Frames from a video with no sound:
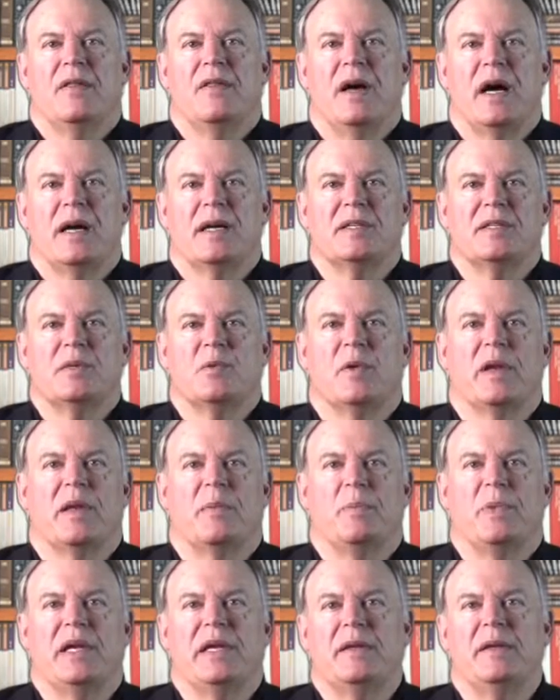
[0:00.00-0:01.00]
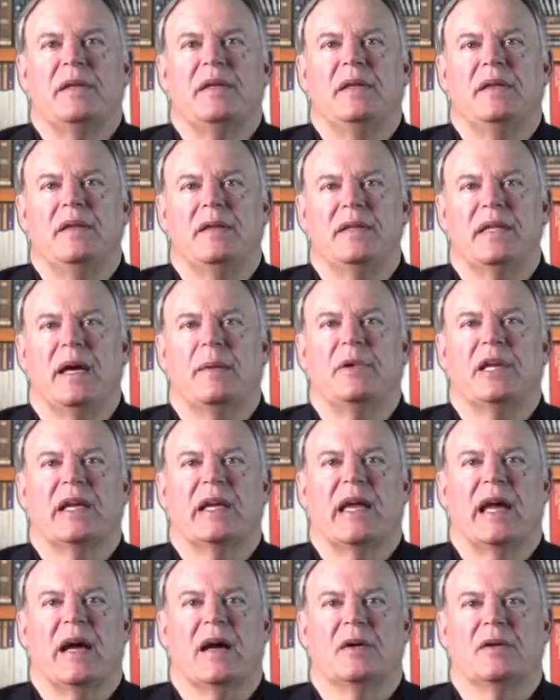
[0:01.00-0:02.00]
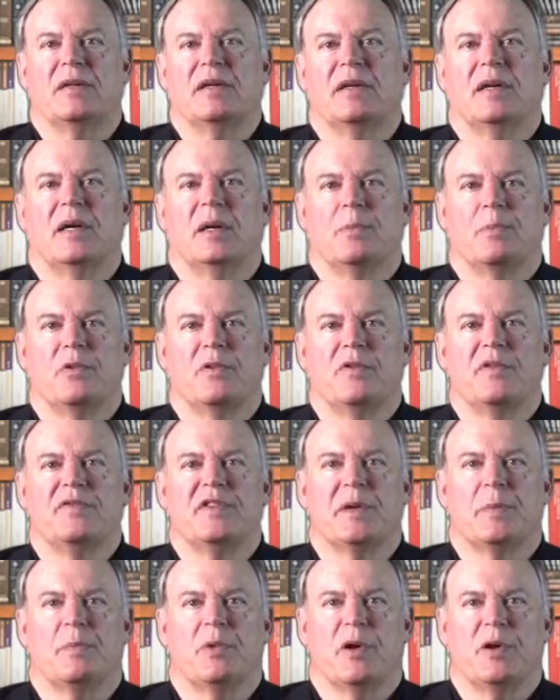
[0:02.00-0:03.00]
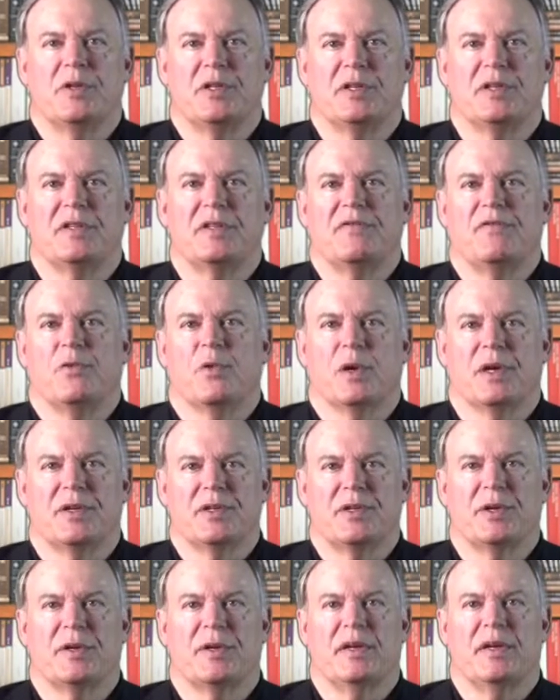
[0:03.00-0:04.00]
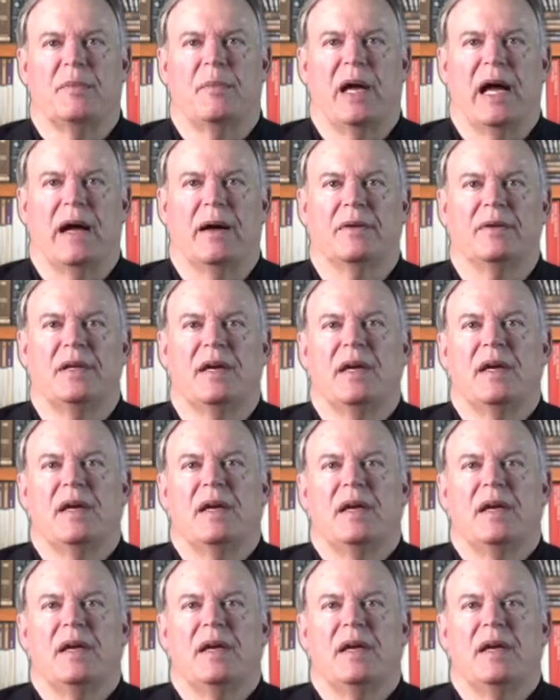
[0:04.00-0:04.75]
Thus, when a PIN debit account approves a purchase for a certain amount,